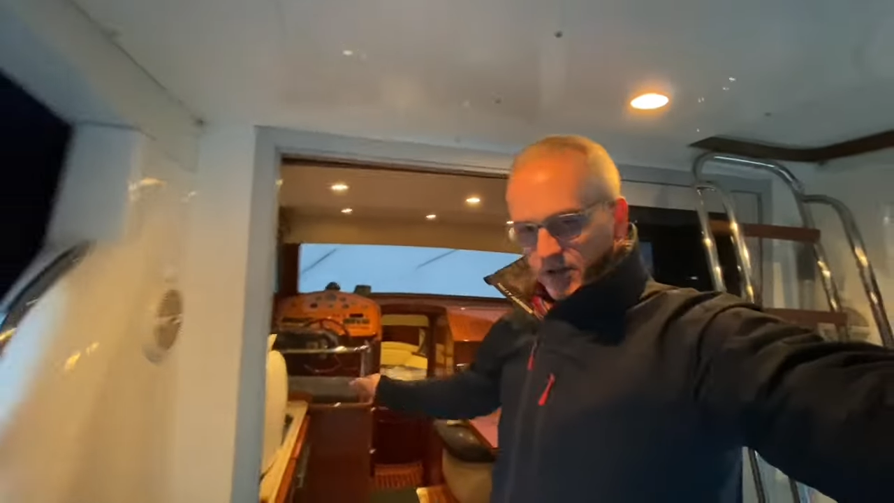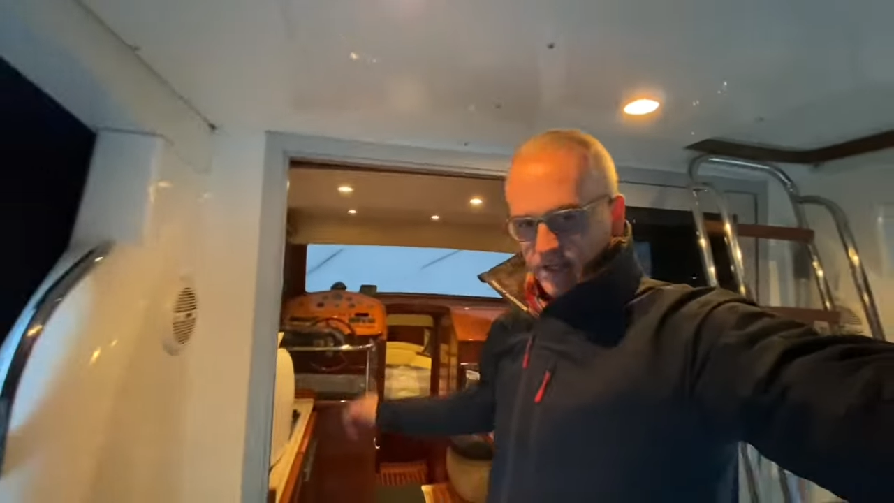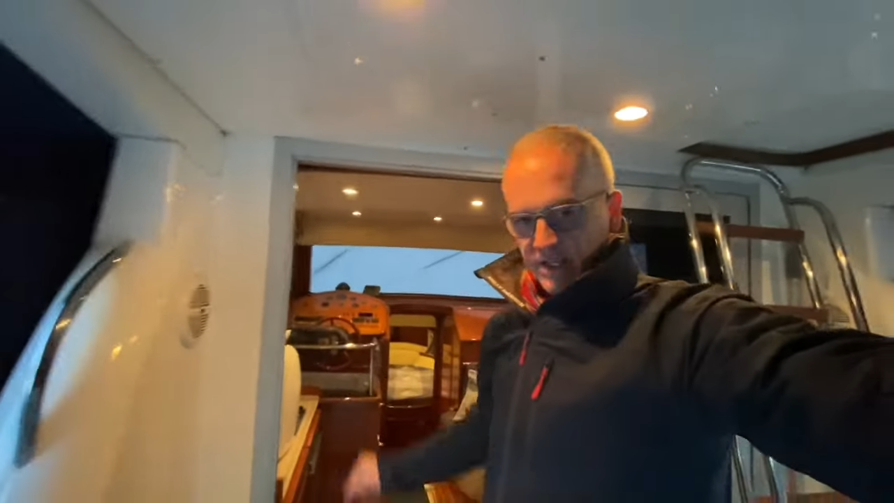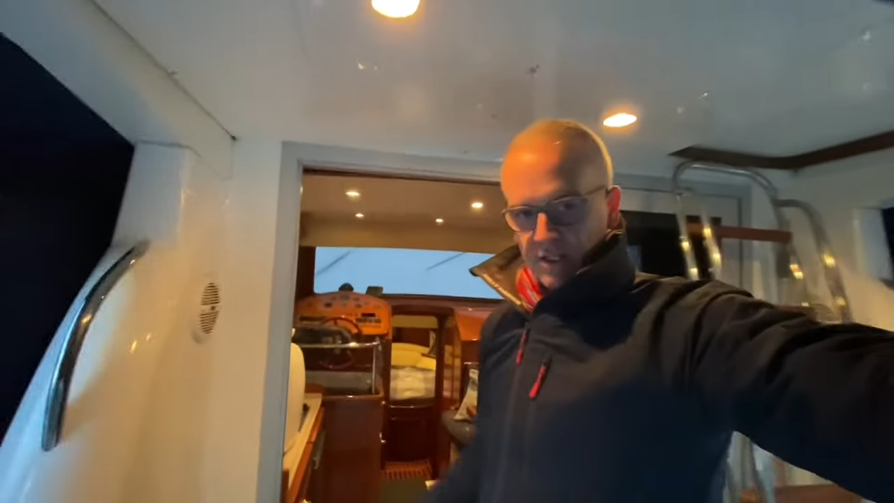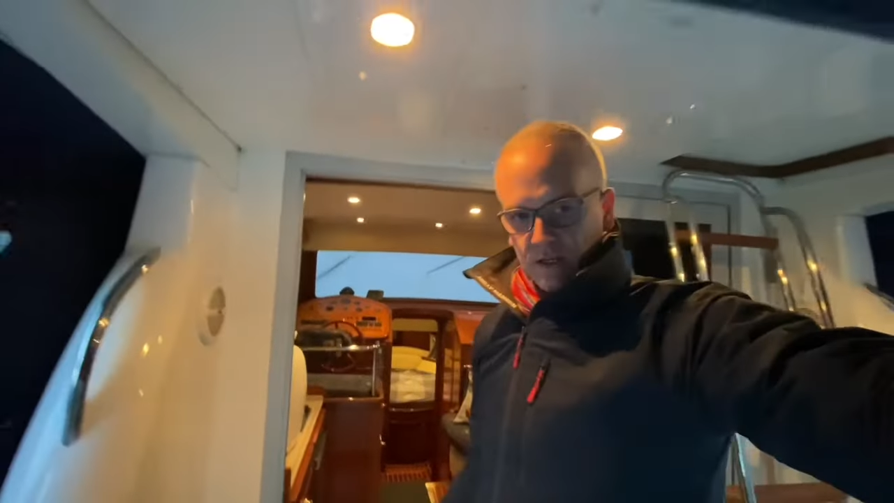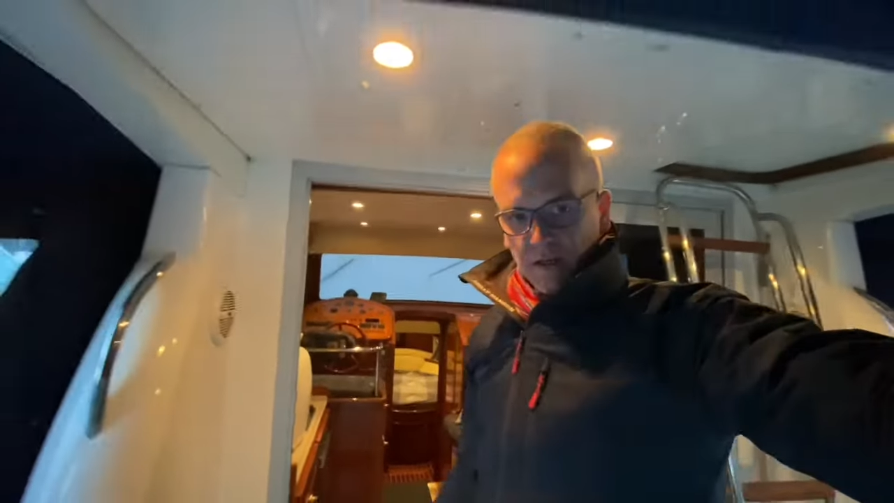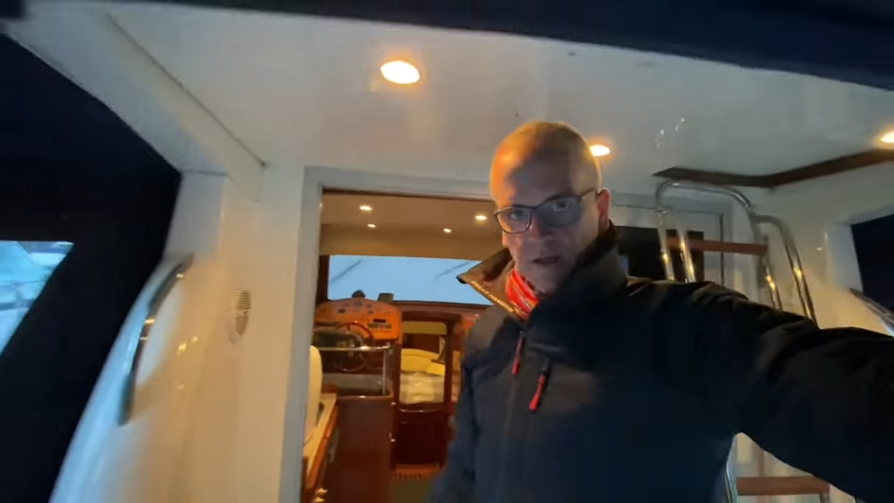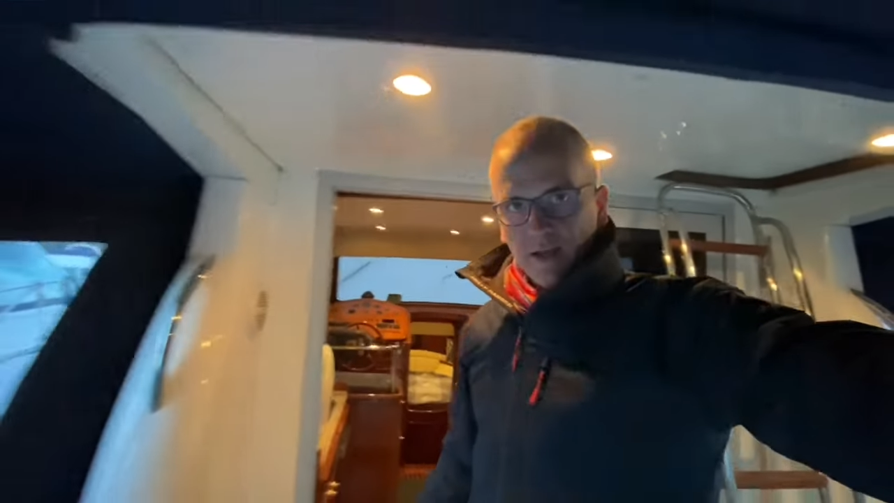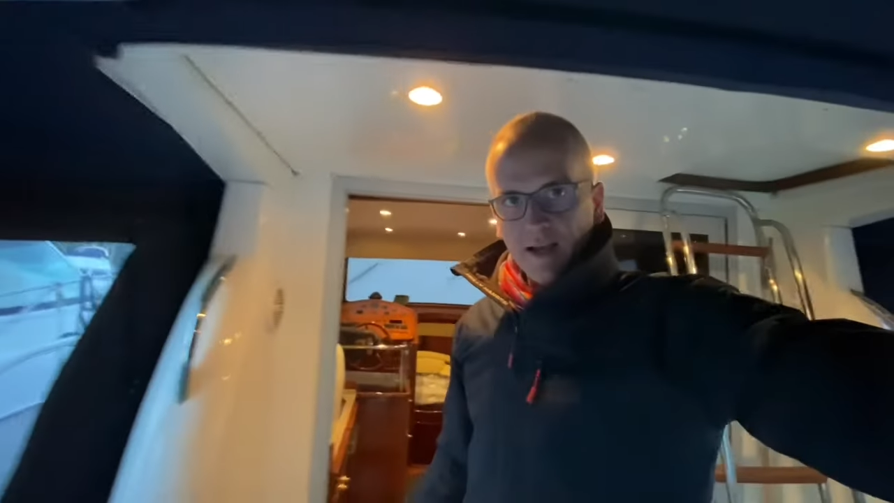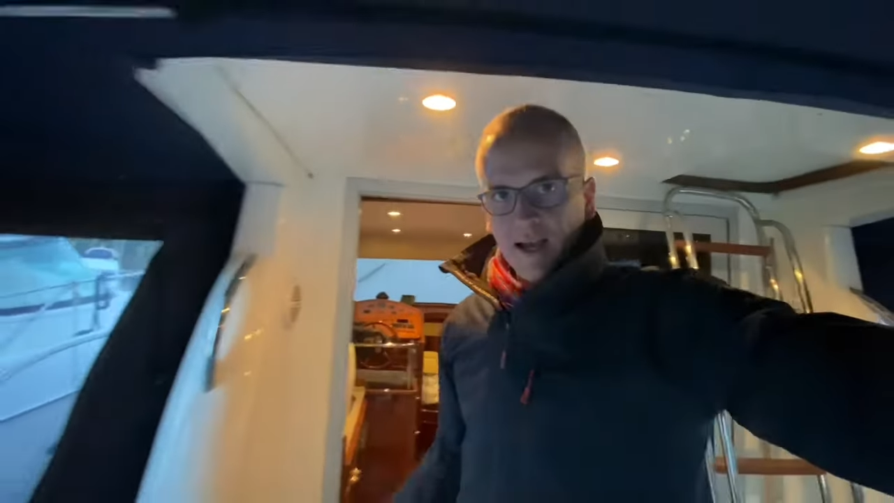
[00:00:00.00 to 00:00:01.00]
condition
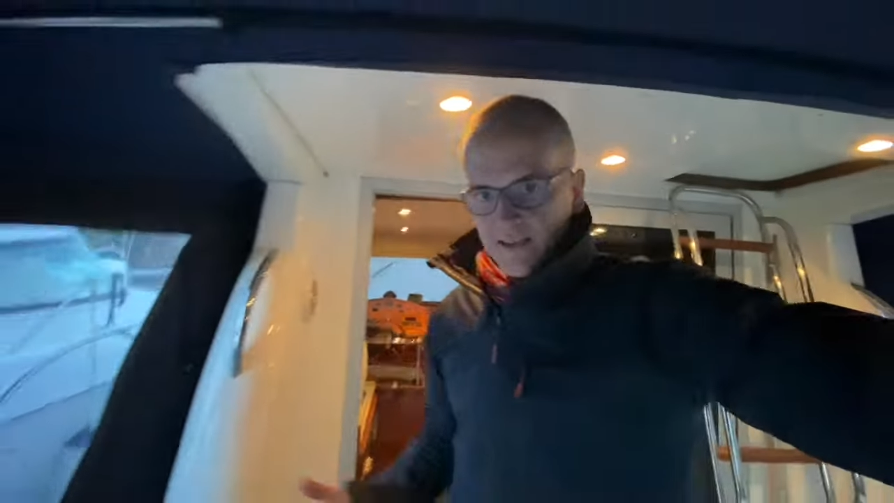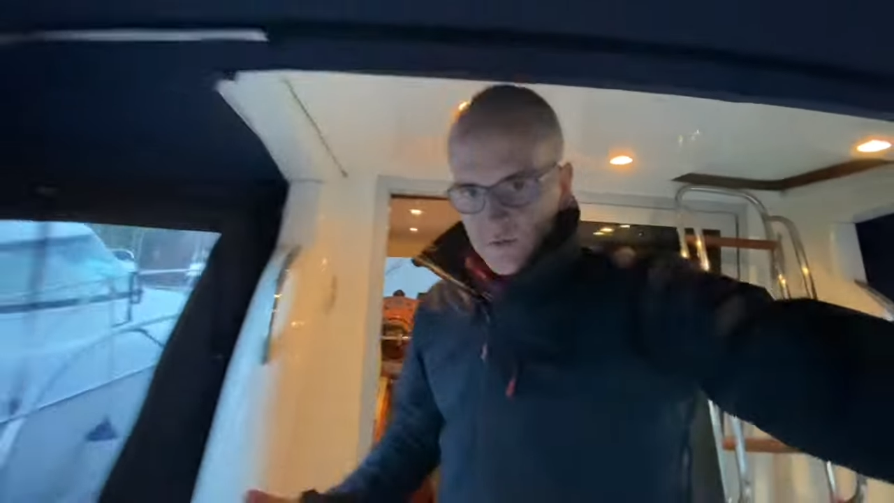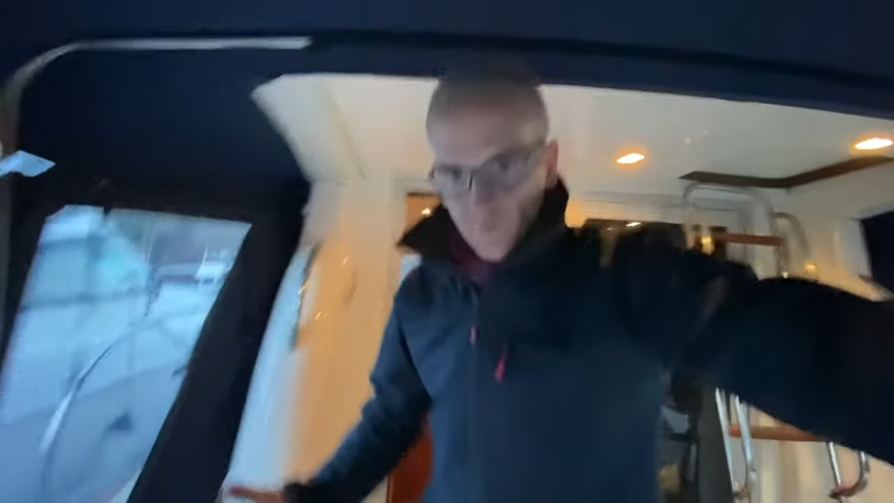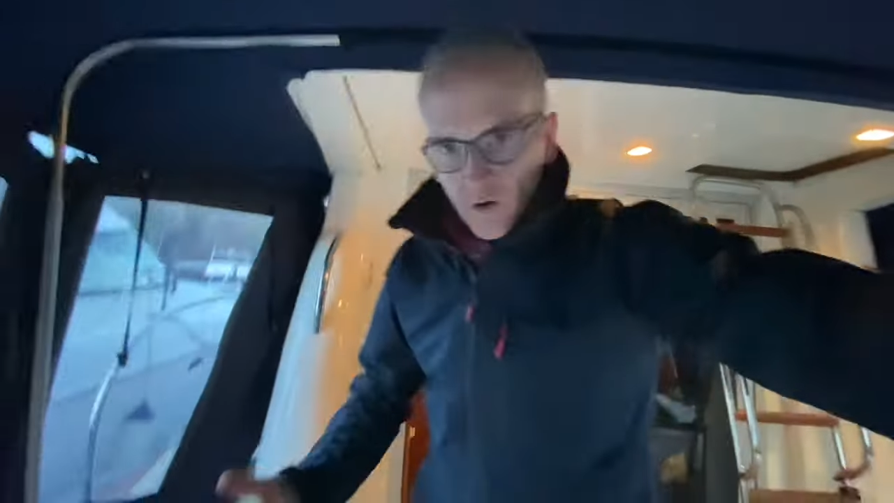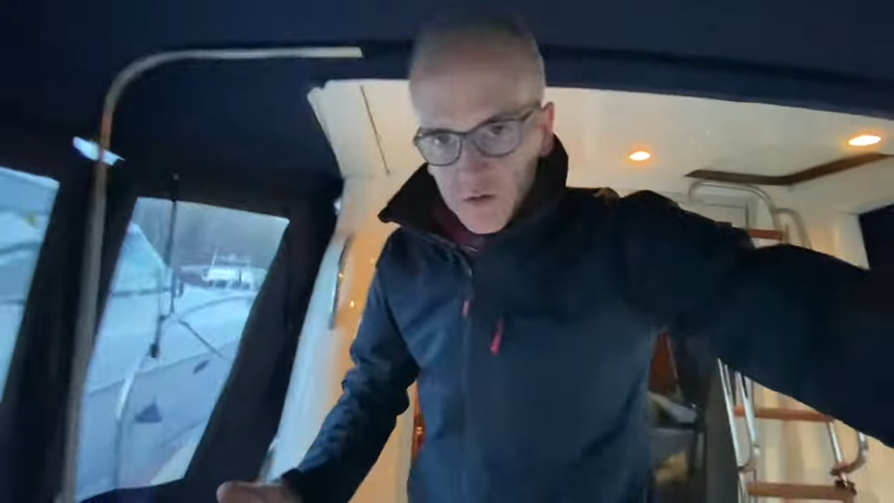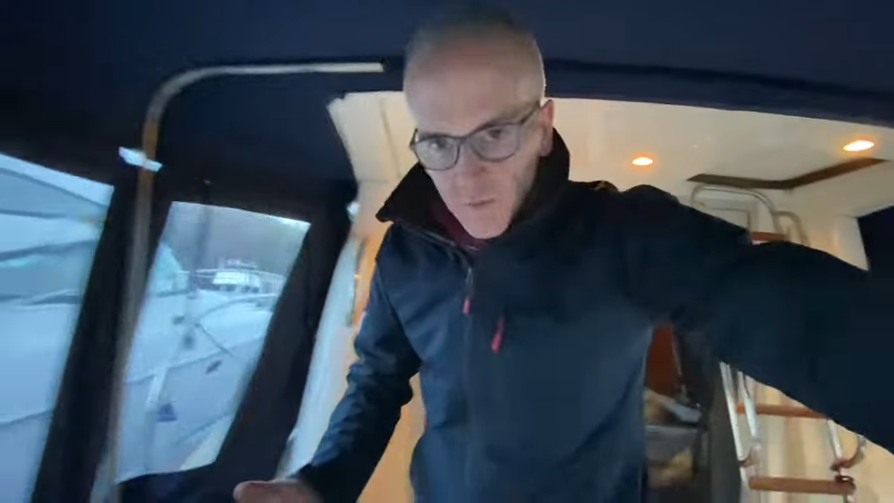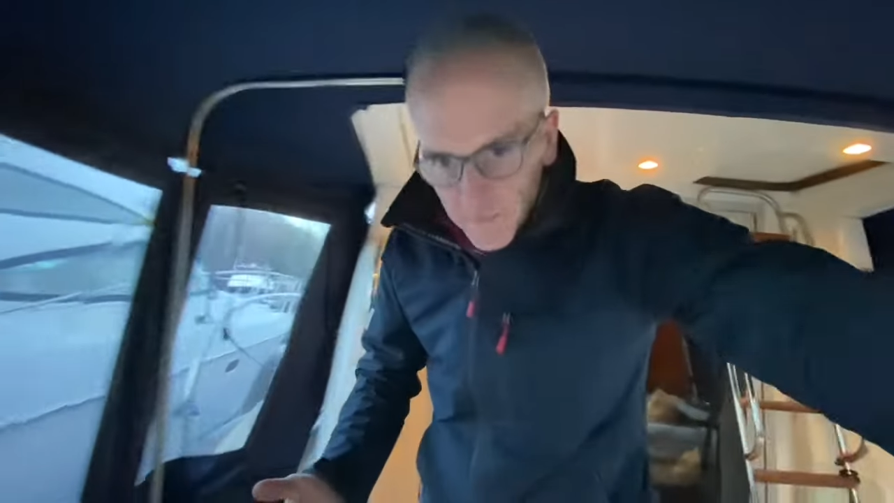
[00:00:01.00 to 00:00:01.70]
as it was when